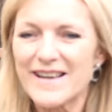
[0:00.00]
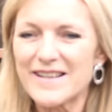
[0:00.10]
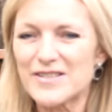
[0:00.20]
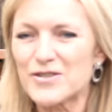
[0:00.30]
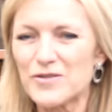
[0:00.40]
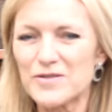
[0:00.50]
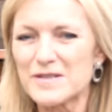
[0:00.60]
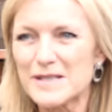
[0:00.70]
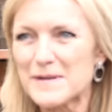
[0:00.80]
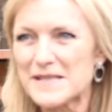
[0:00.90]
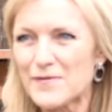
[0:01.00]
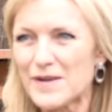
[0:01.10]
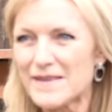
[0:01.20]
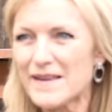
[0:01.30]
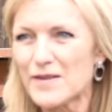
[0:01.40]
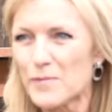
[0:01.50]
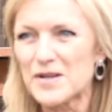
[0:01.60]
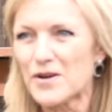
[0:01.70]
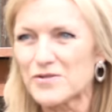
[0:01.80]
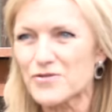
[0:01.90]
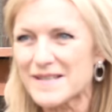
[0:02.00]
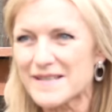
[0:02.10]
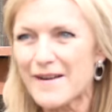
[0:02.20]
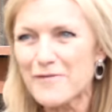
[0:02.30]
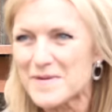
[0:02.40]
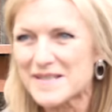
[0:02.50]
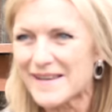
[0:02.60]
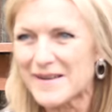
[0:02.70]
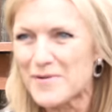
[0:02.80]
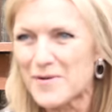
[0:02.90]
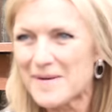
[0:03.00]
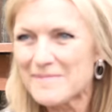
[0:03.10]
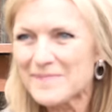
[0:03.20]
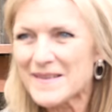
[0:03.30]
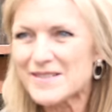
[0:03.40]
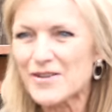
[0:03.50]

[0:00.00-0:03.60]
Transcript: a student specific thing that we don't trust governments anymore.